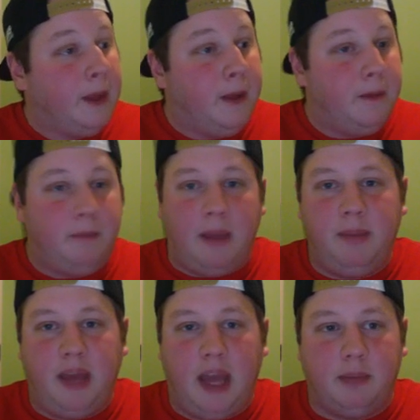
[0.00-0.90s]
may
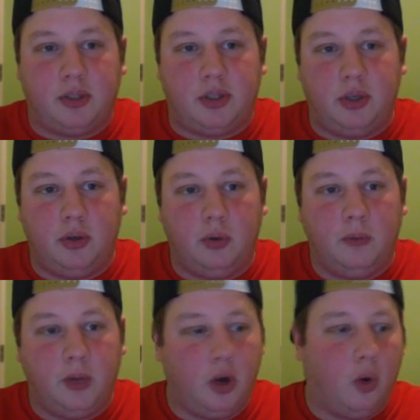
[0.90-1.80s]
be able to, you
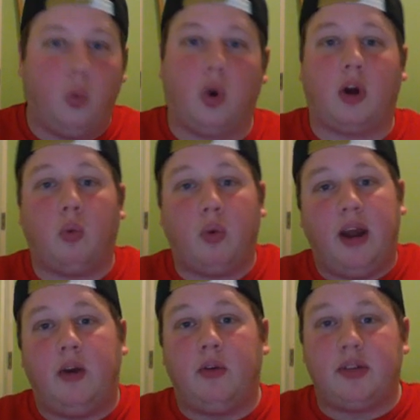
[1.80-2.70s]
know, work
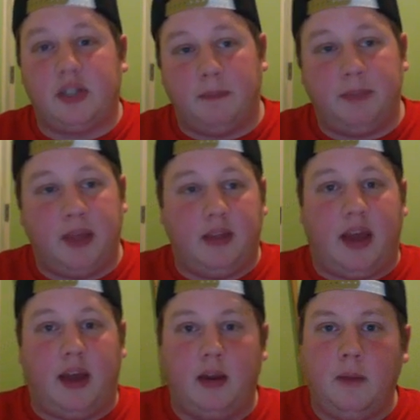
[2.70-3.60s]
around something that
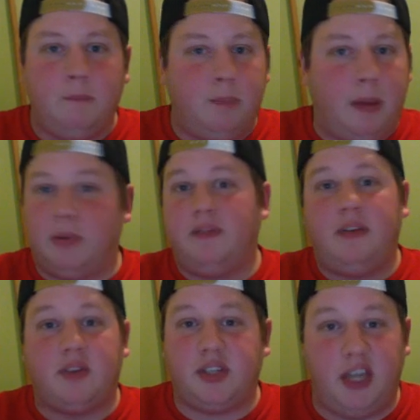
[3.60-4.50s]
people have never
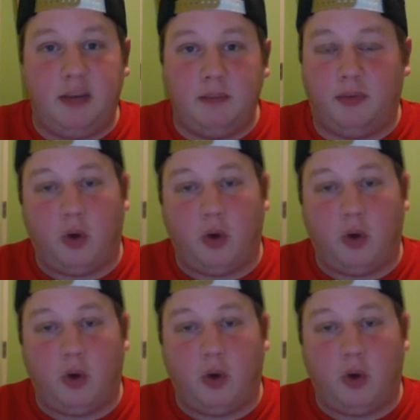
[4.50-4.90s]
seen before.